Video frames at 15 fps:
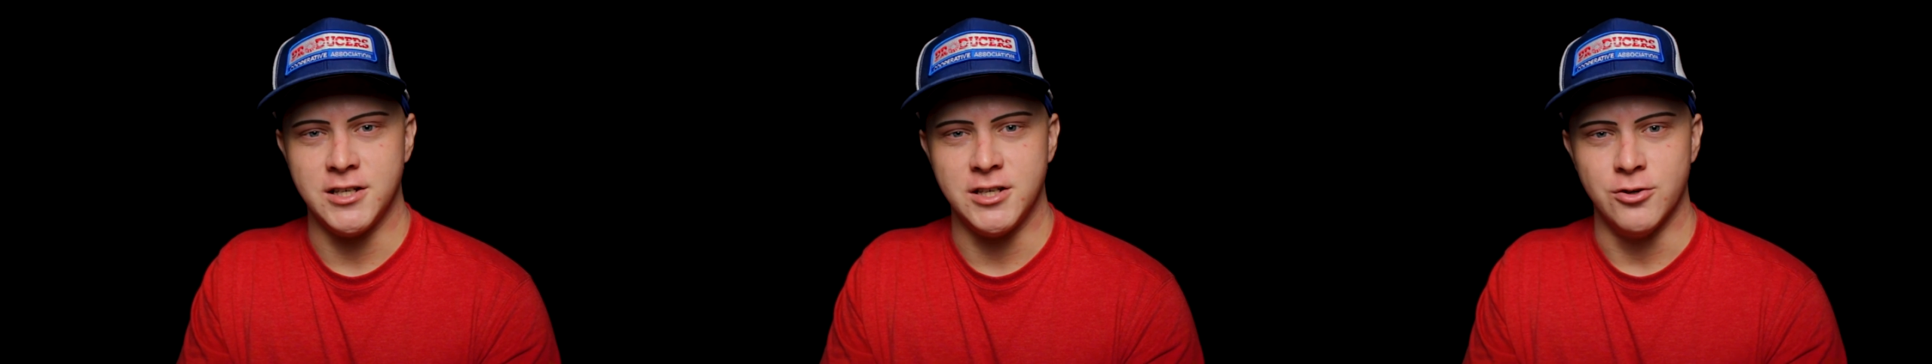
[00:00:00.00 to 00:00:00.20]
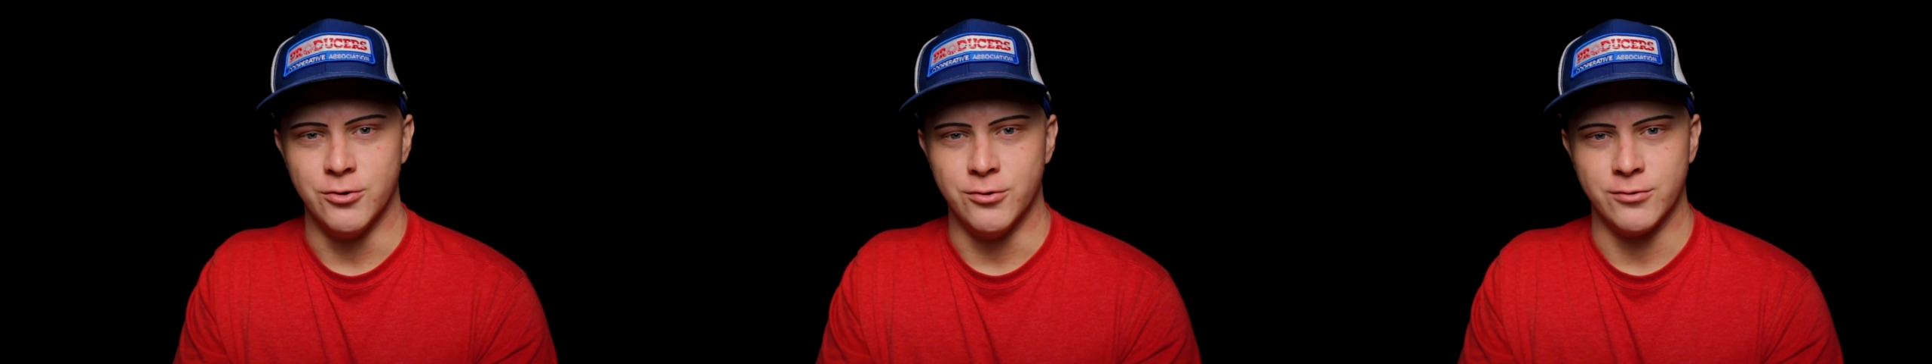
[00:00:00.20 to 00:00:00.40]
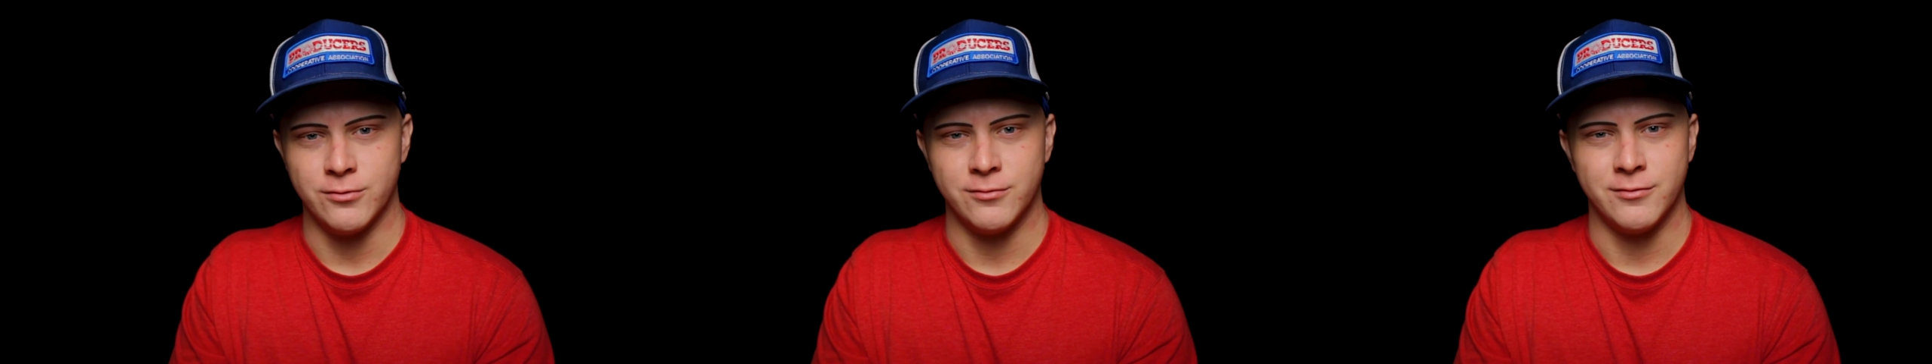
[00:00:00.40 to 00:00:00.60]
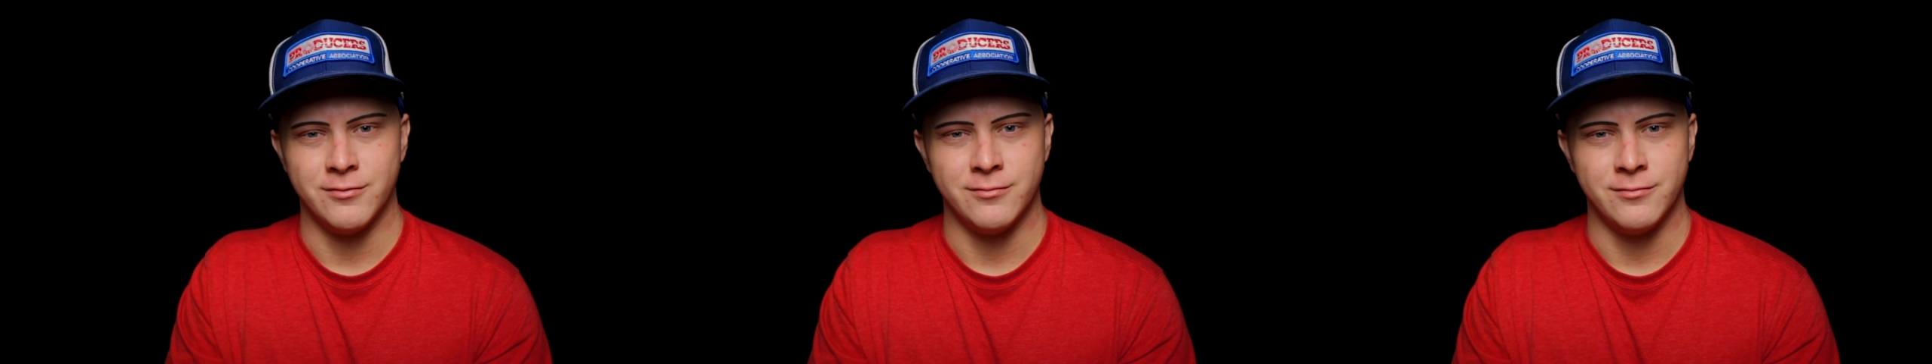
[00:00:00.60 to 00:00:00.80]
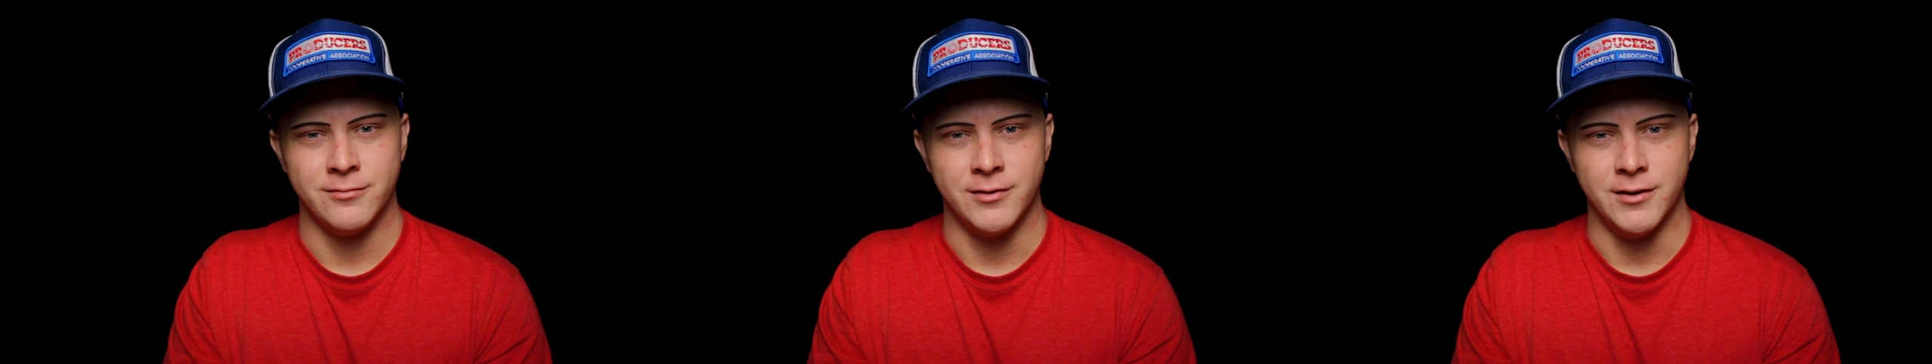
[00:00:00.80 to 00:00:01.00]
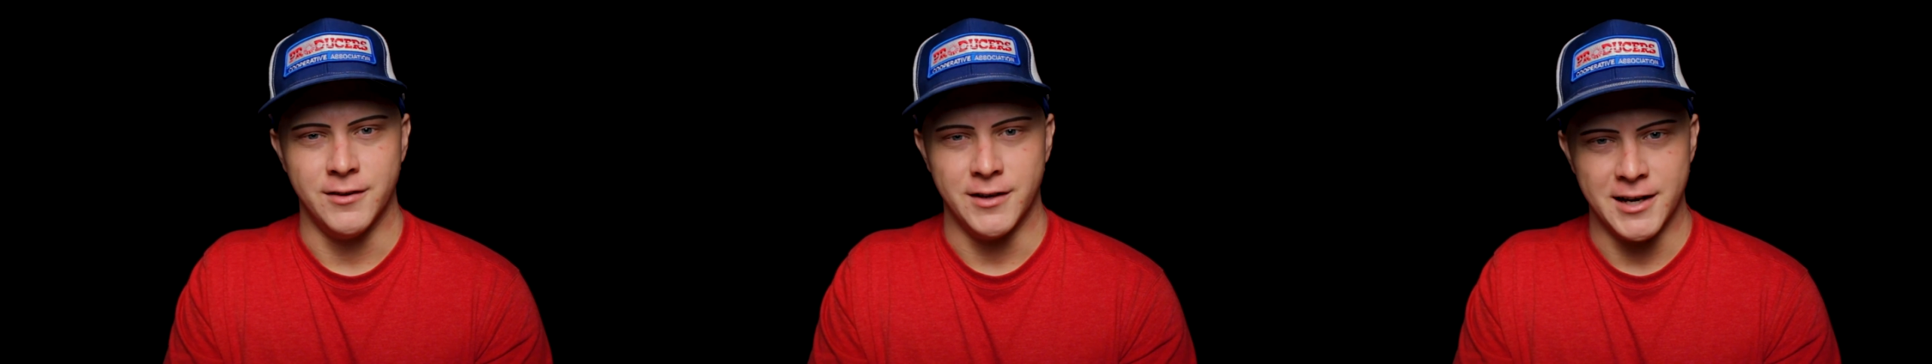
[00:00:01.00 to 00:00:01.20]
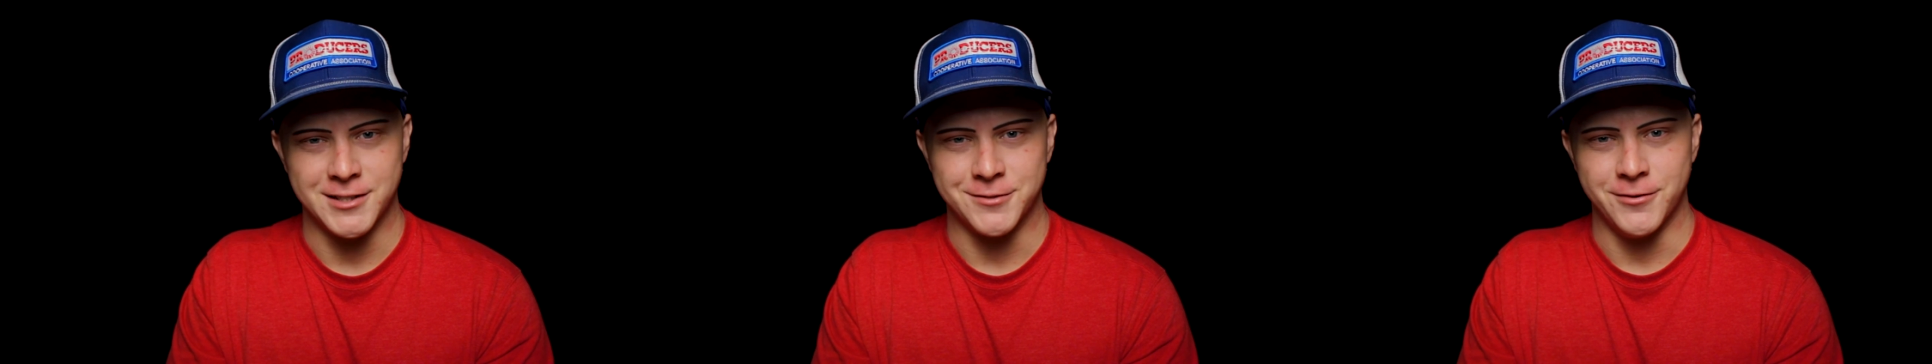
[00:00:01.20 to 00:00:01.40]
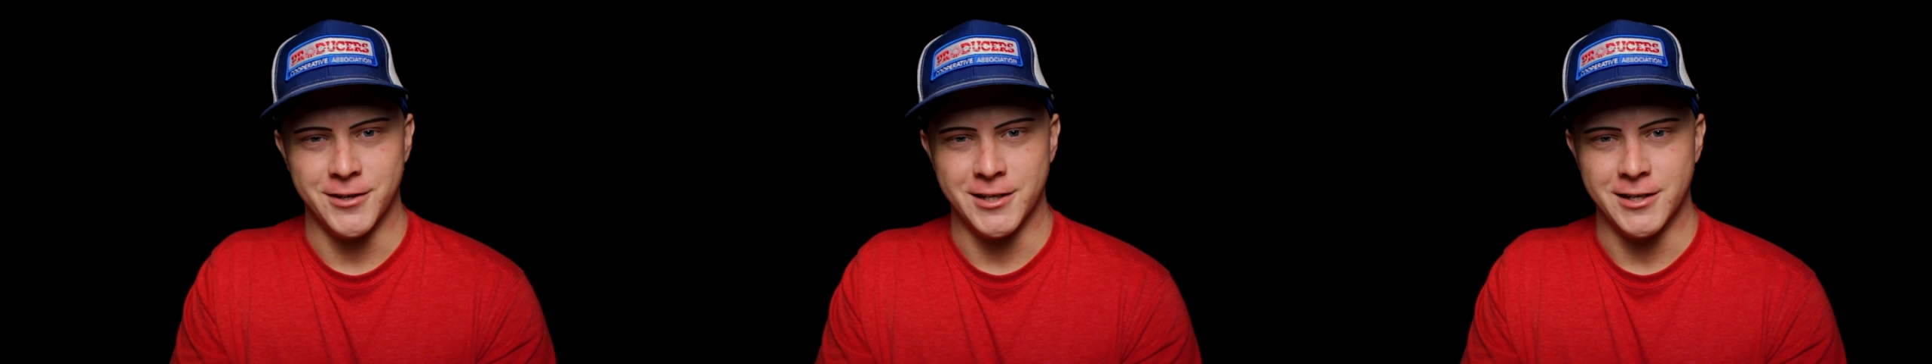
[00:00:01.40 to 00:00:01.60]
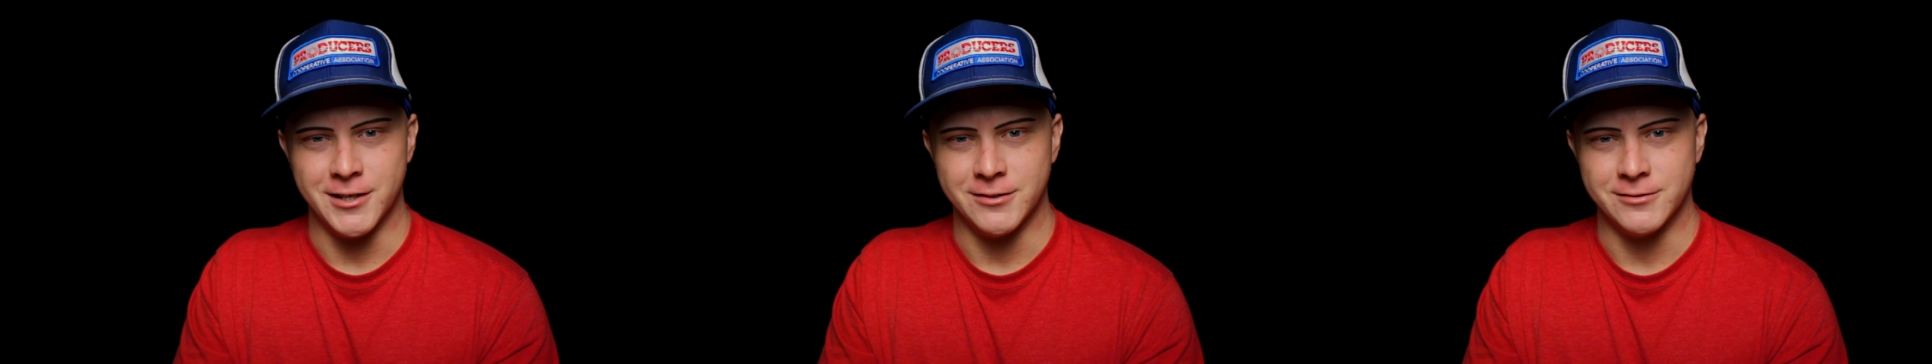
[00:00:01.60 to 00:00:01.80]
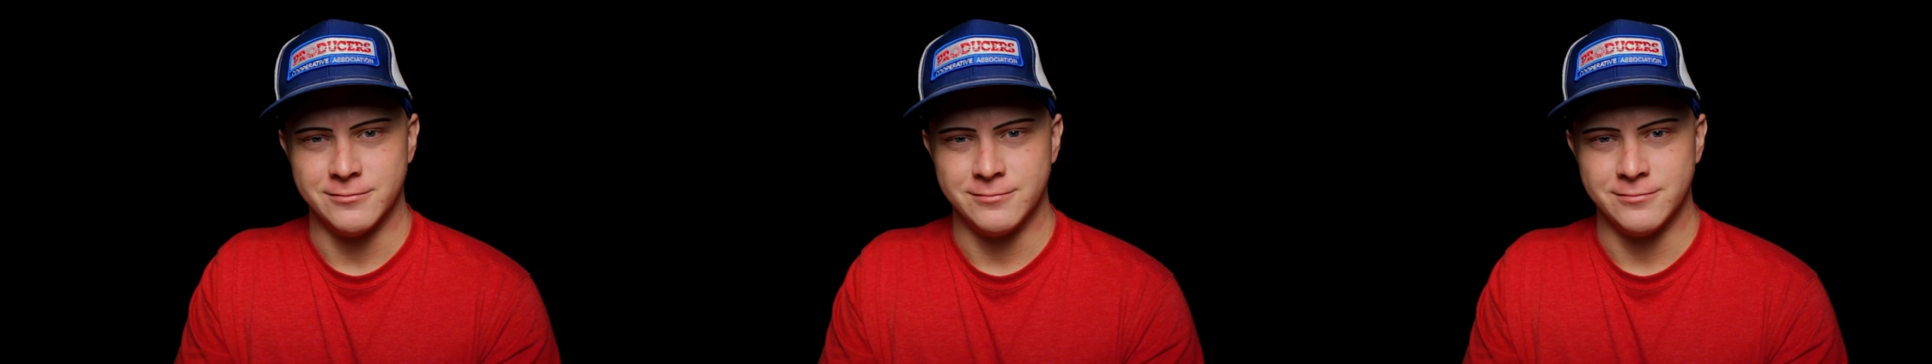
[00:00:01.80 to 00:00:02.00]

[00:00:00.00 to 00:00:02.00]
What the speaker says: you in the next video.